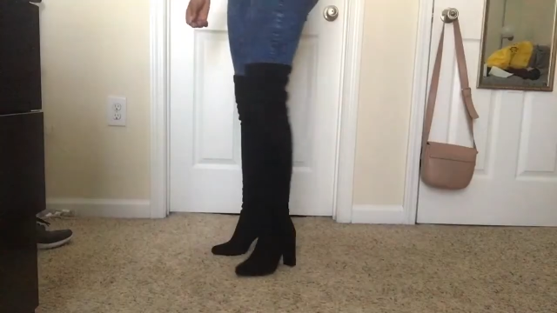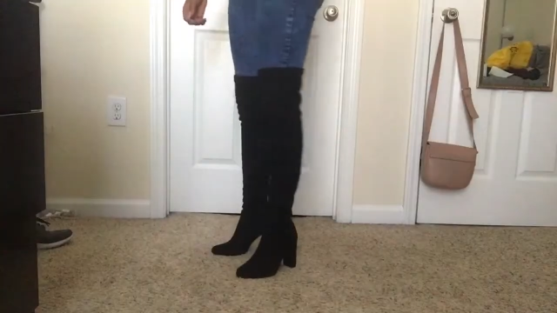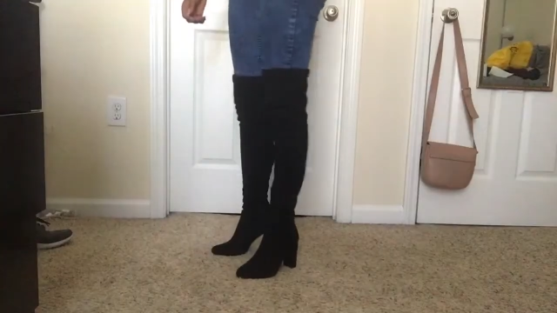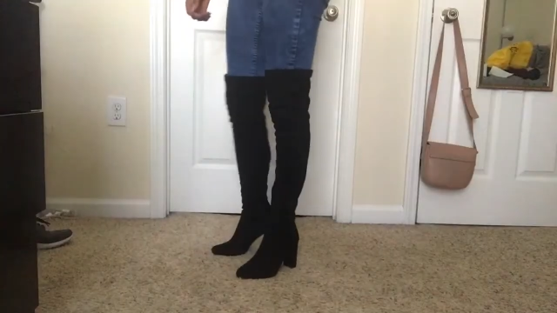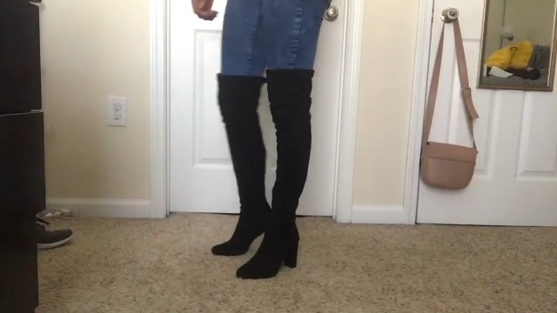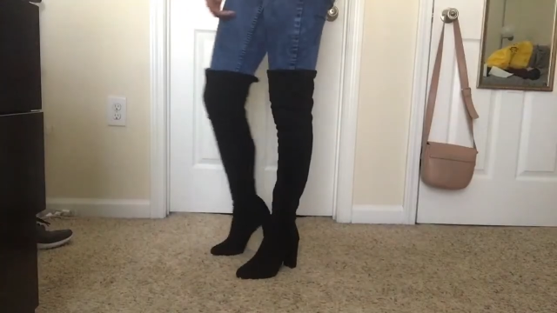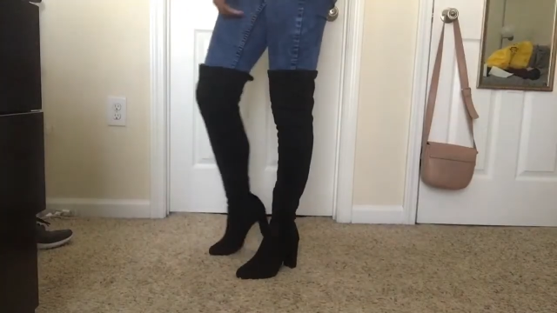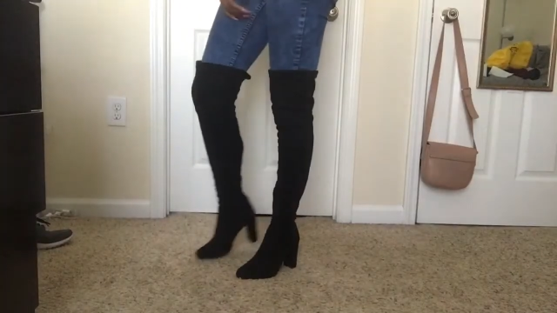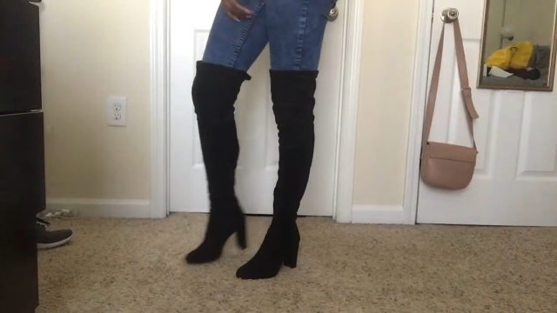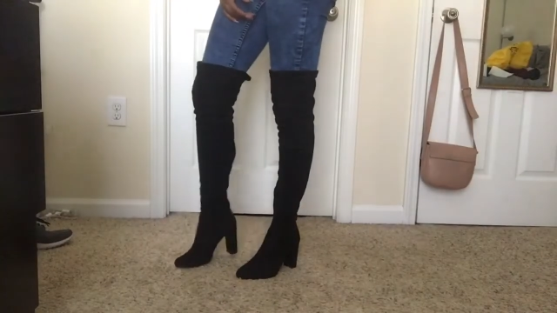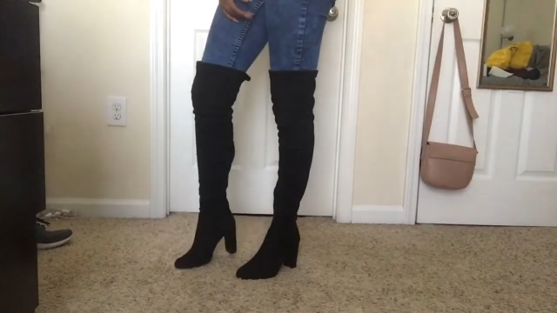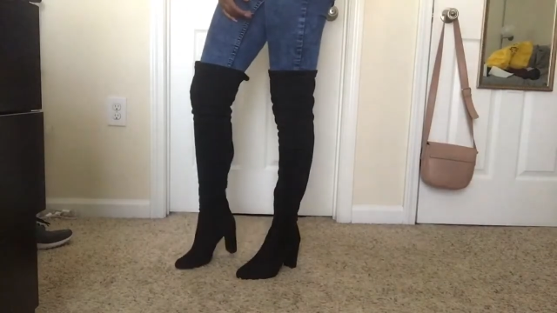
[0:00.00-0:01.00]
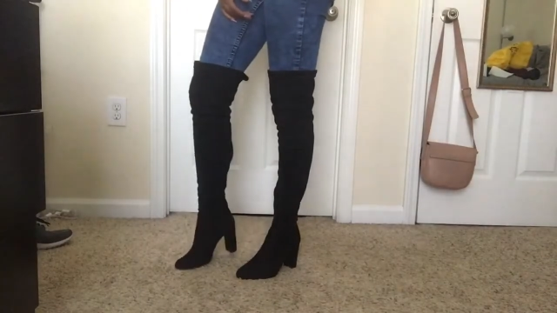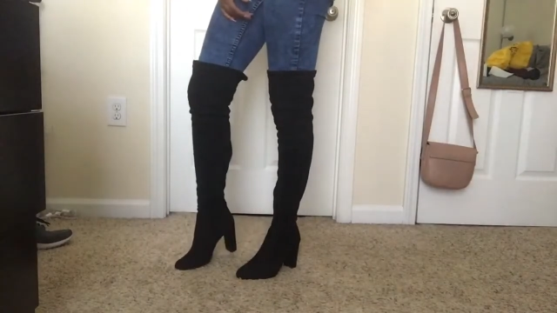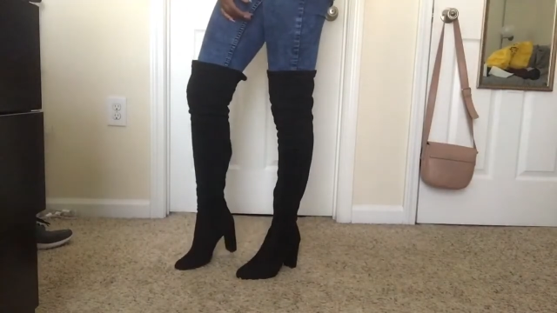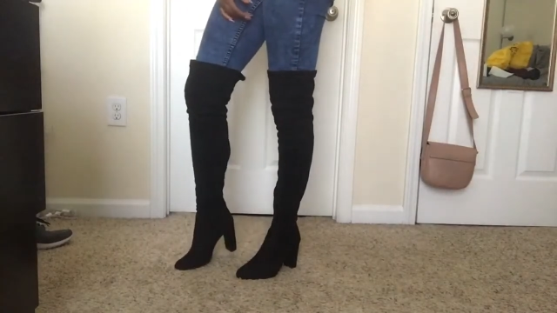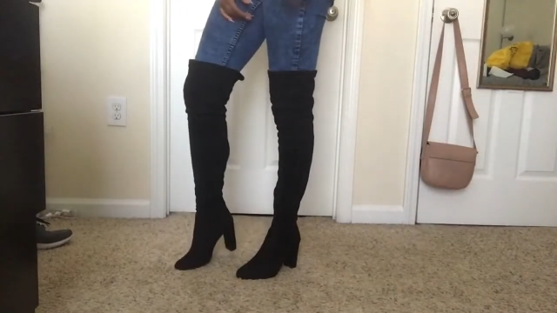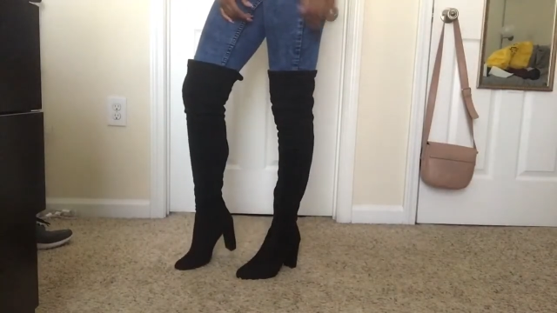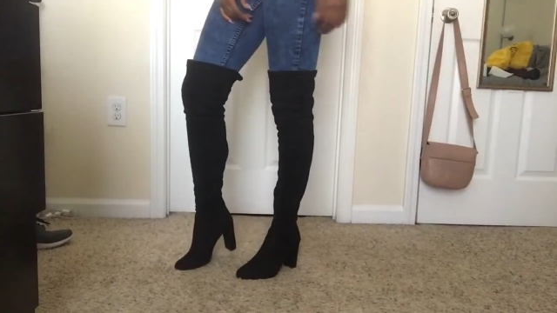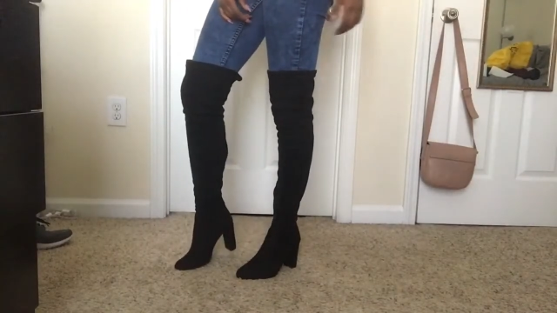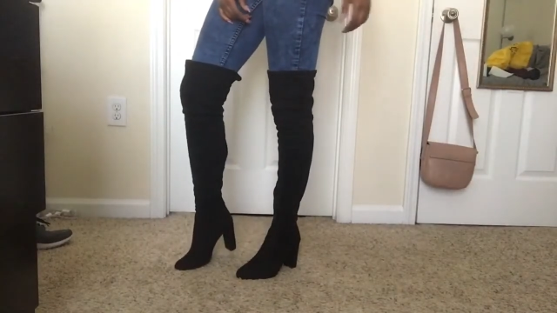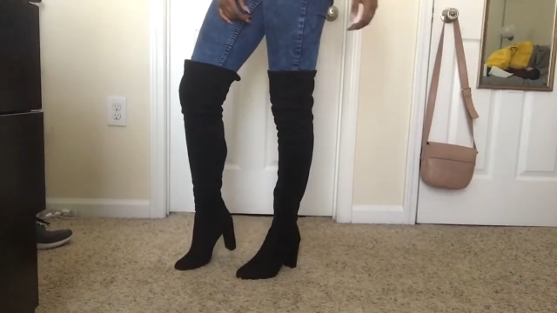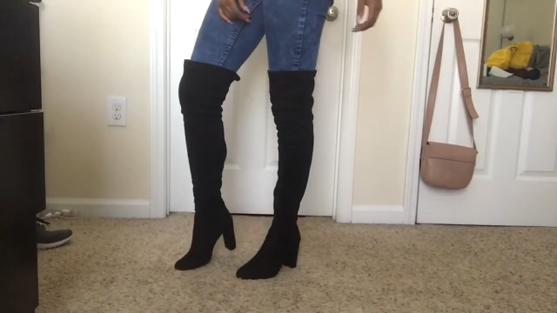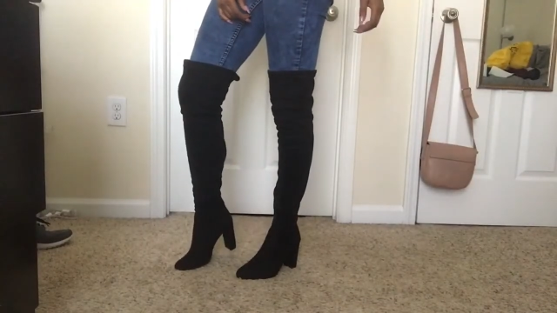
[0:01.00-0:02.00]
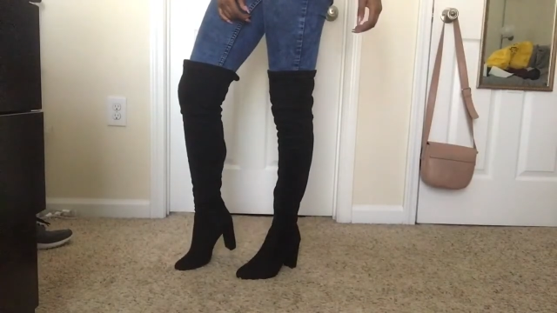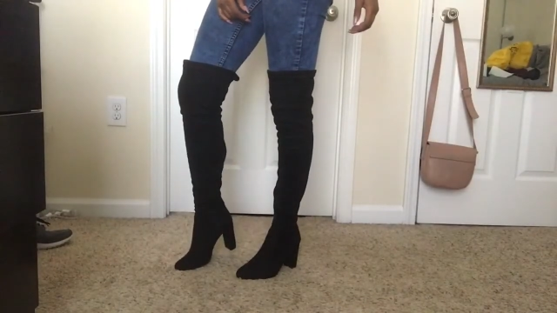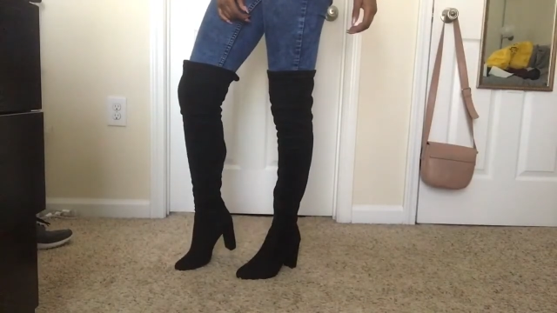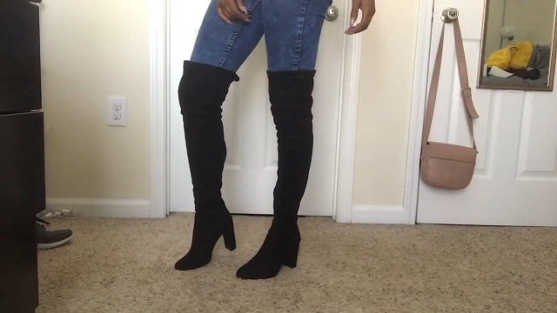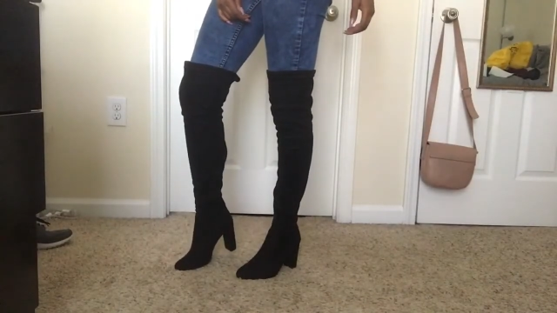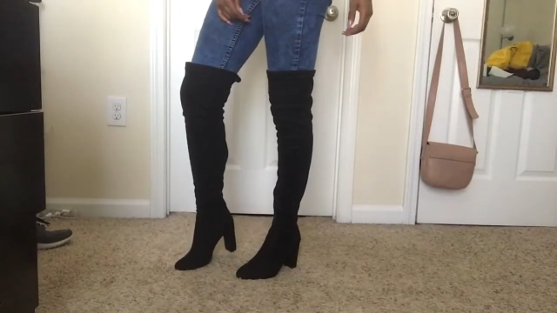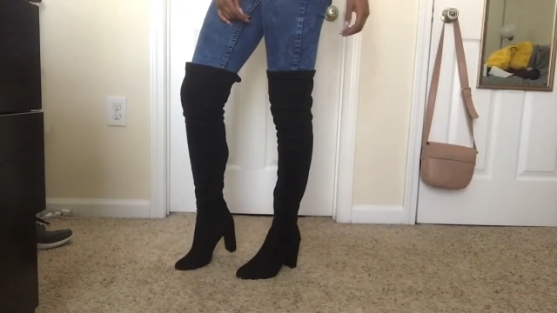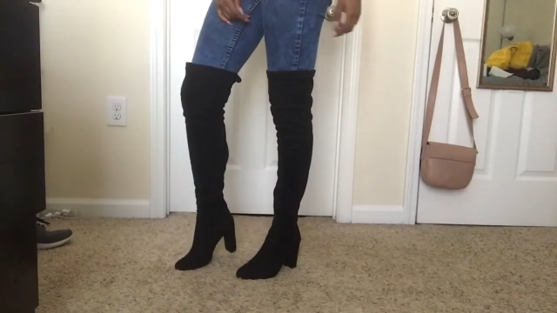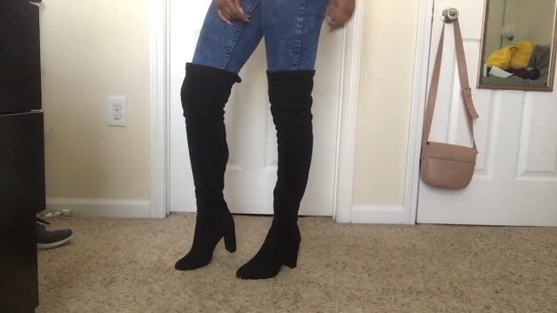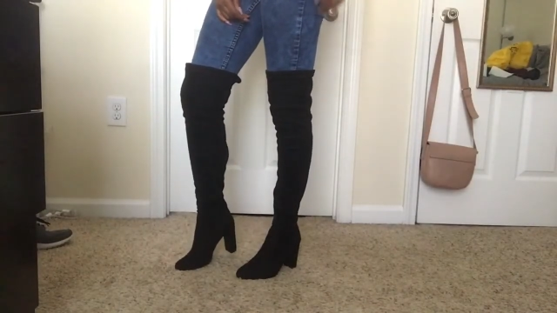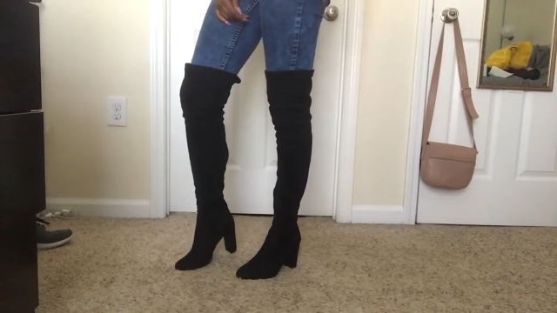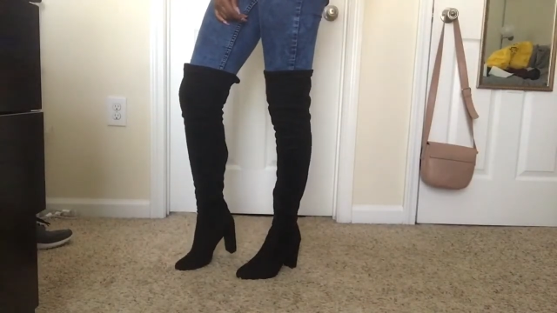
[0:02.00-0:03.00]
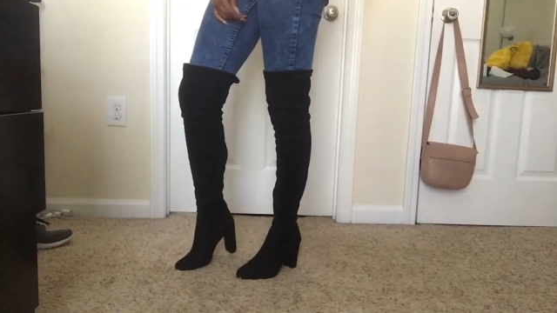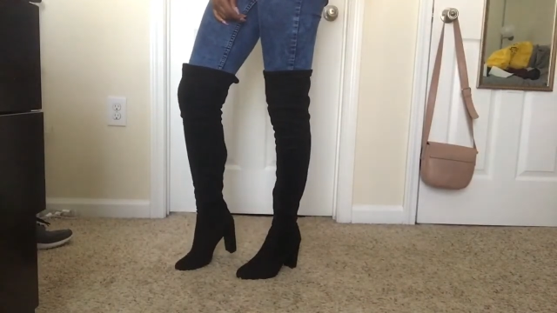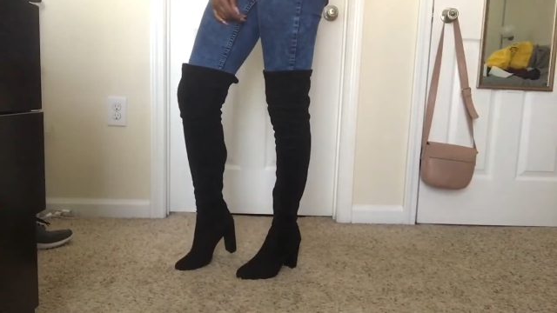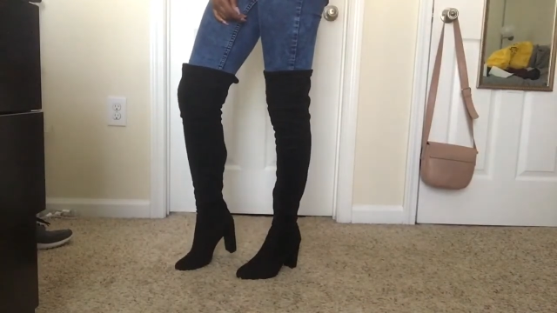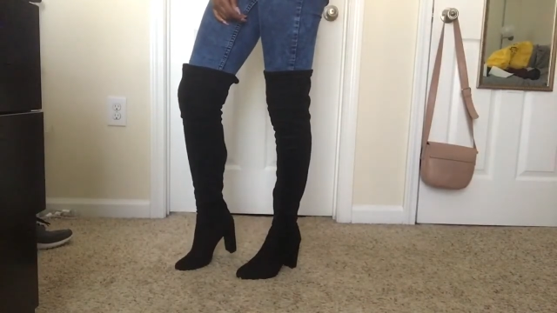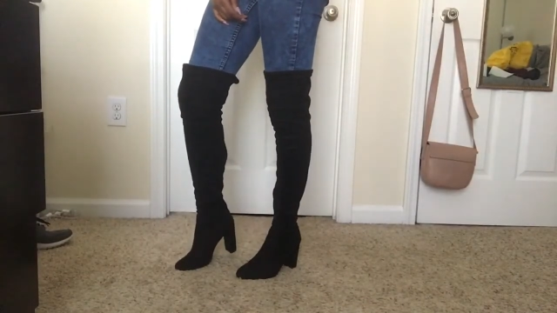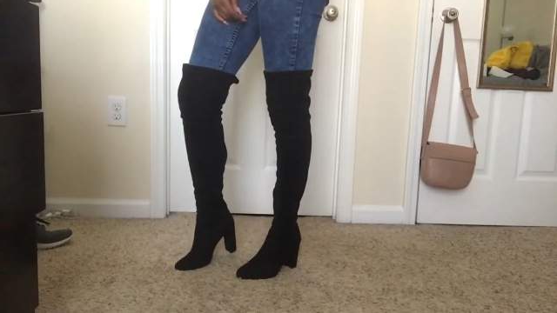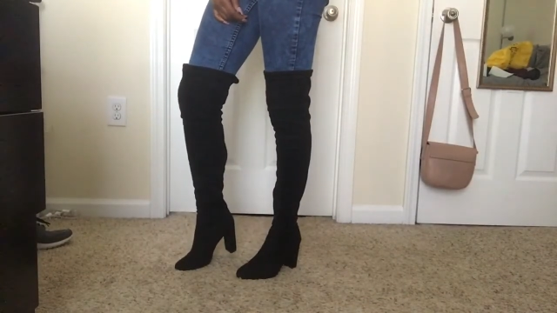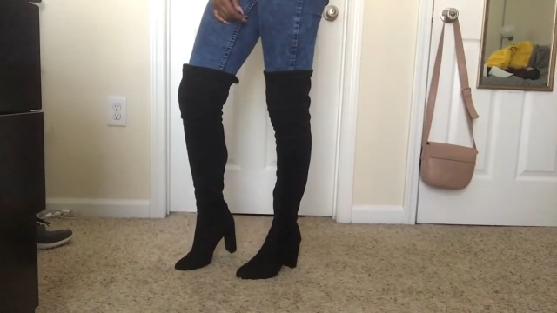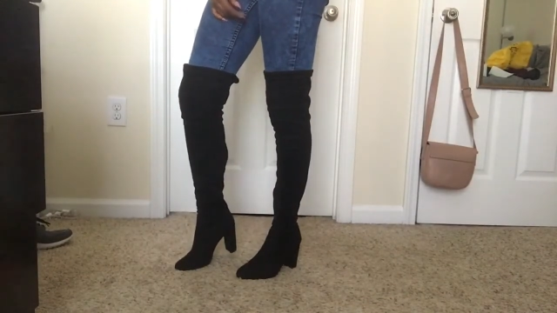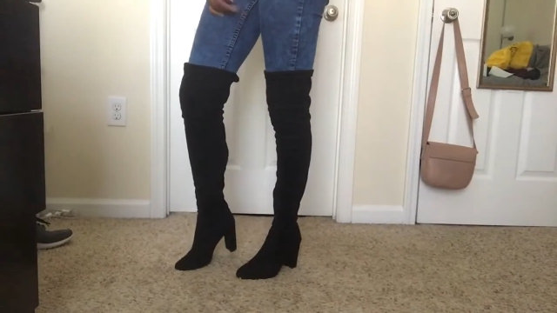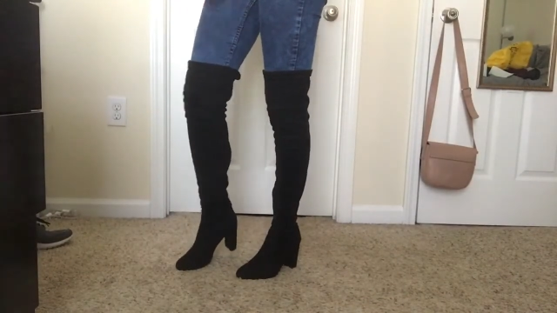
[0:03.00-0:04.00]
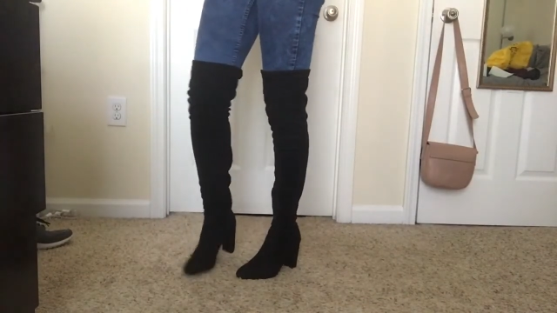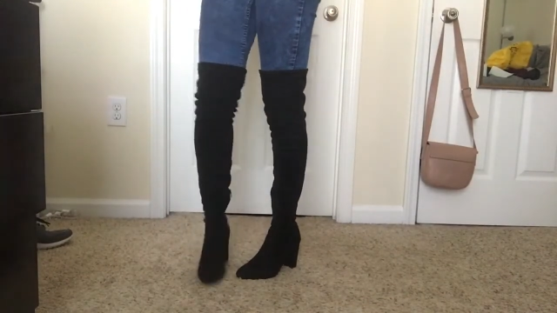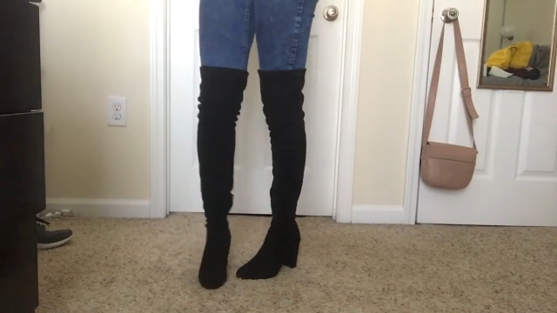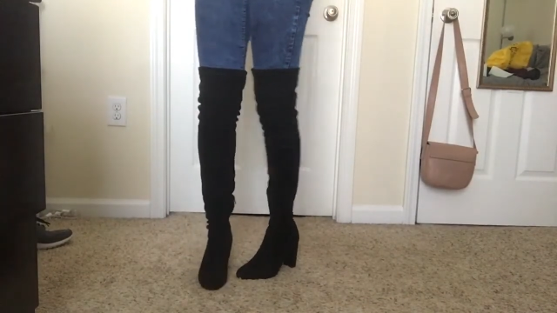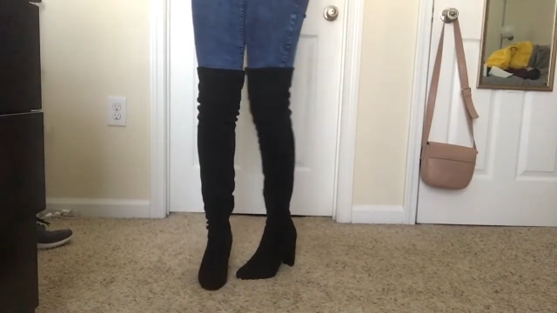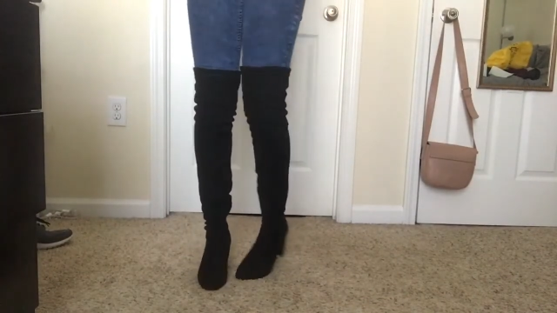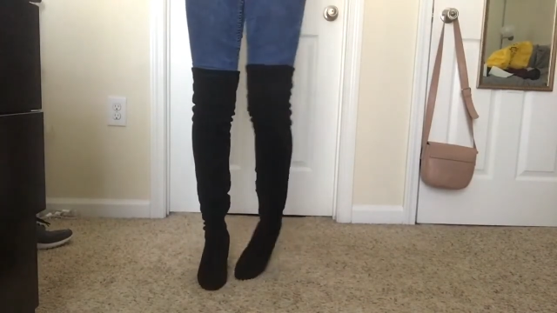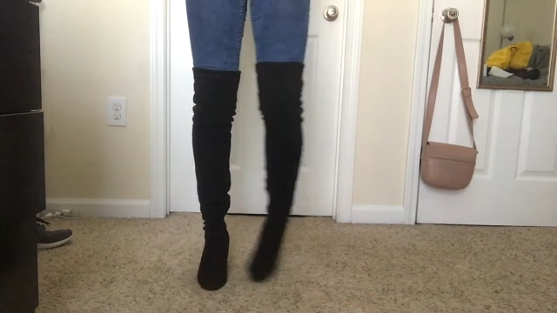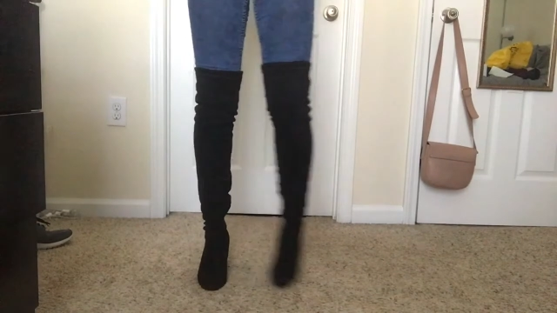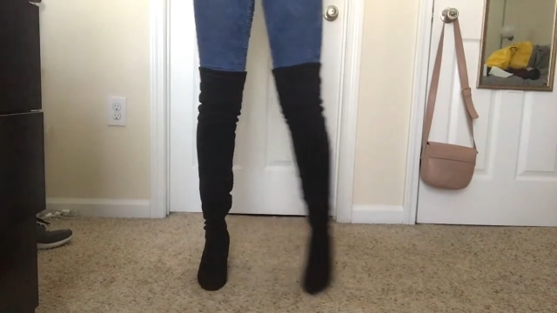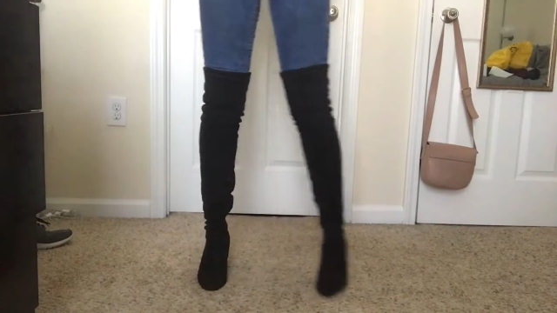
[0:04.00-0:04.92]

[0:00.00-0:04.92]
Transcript: (no speaker visible)